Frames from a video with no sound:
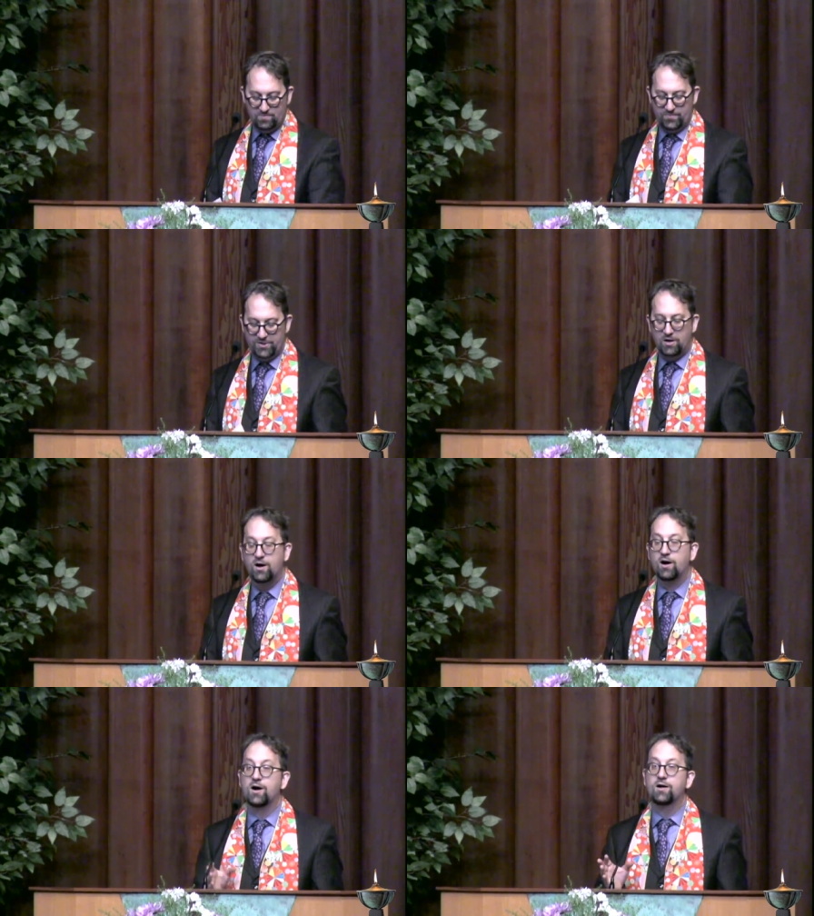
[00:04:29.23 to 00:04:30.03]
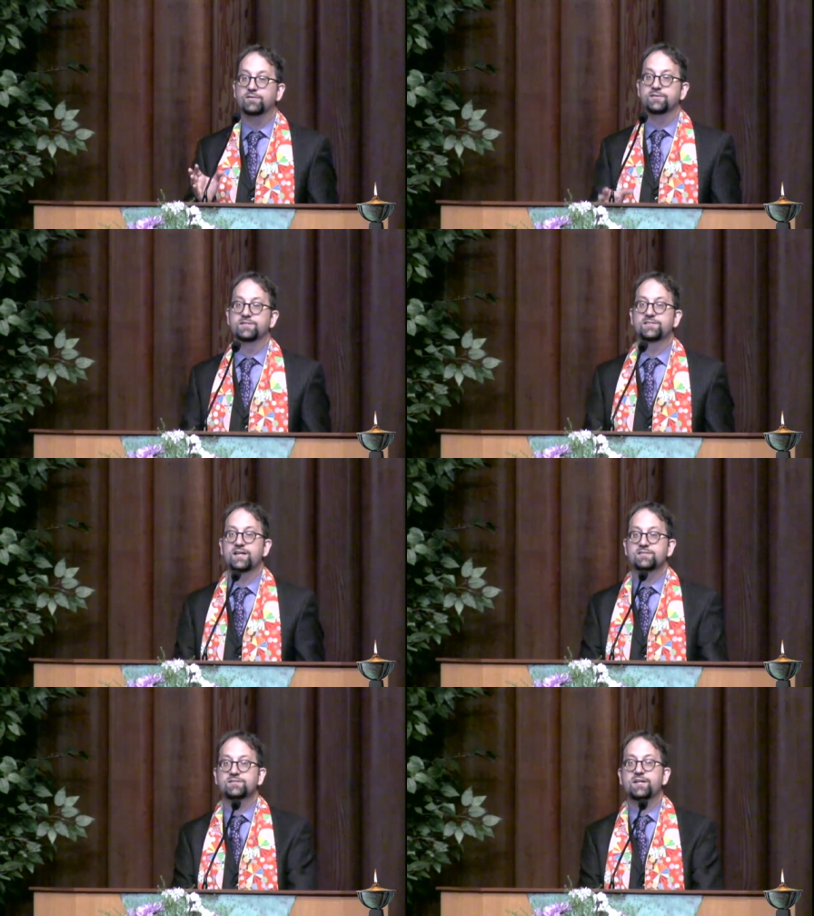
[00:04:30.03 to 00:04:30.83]
but all
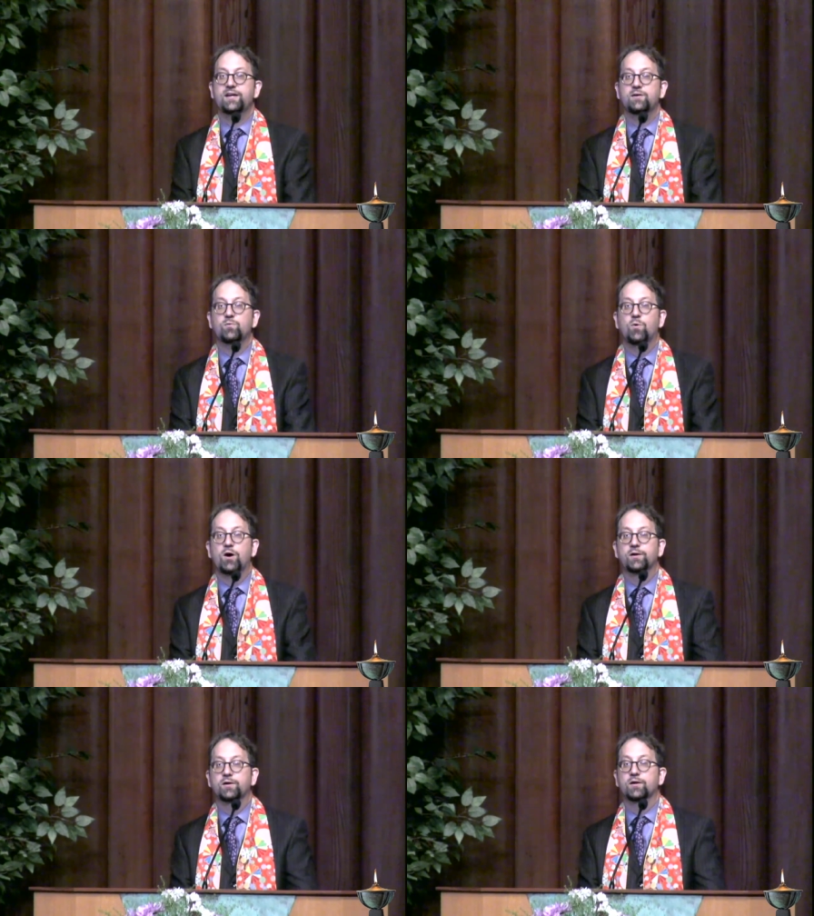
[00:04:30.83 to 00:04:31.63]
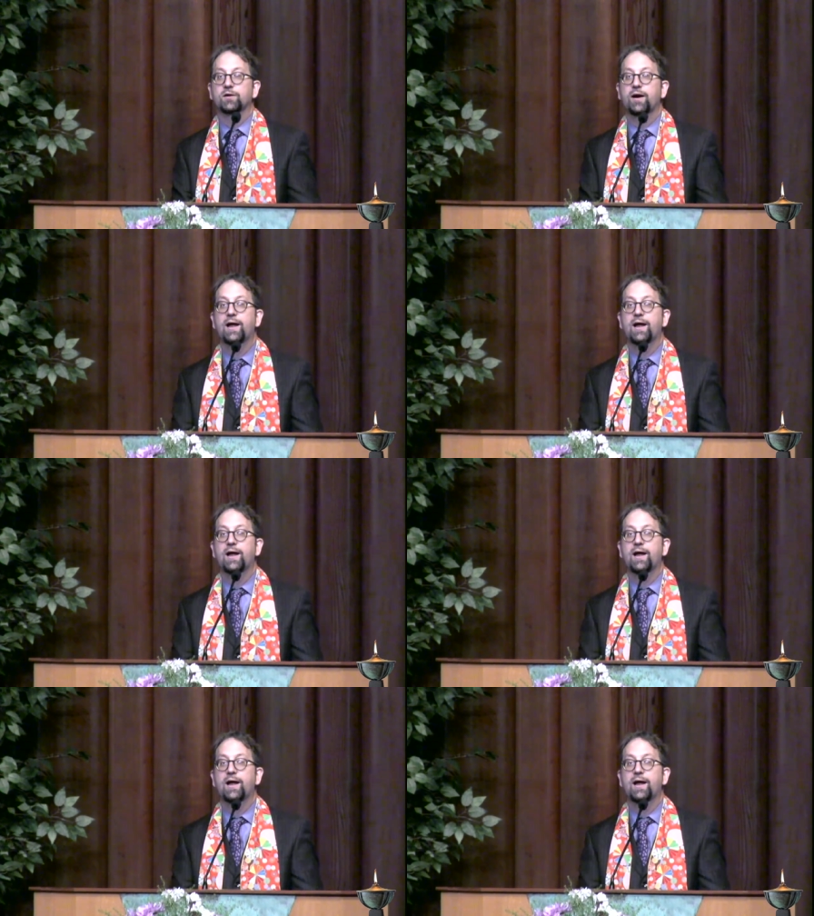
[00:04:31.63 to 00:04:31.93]
necessitate water